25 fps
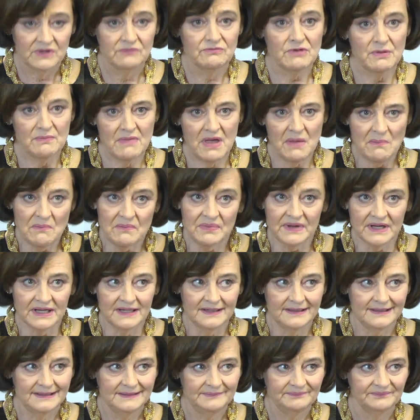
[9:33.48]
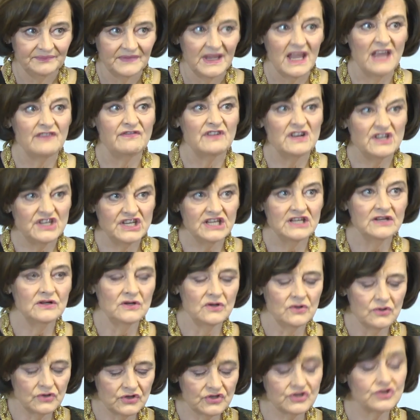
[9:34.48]
Remember, if a deal
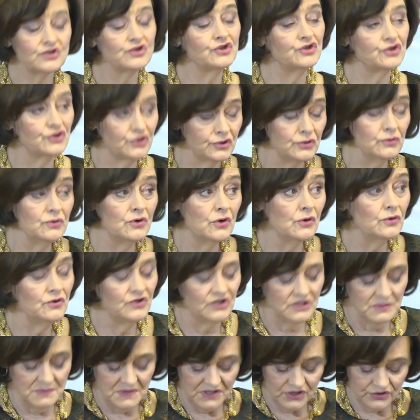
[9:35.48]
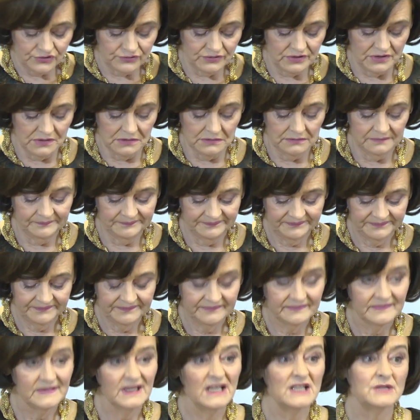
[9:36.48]
looks too good to be true,
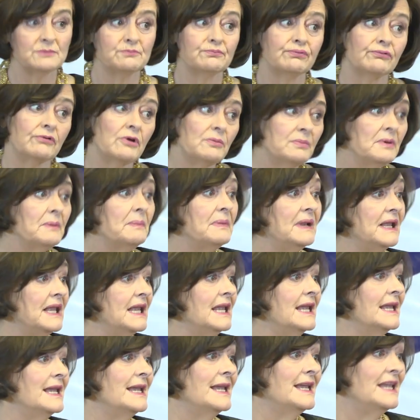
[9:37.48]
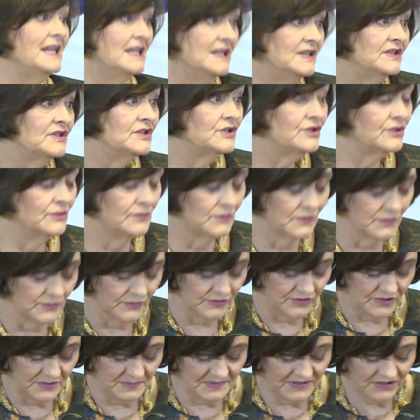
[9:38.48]
it probably is too
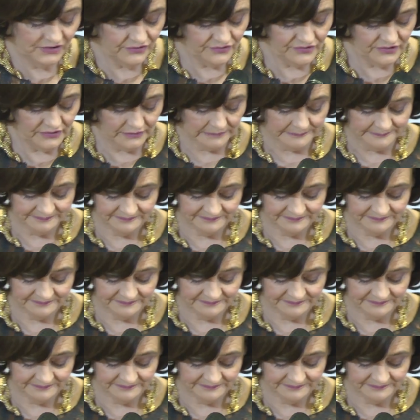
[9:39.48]
good to be true.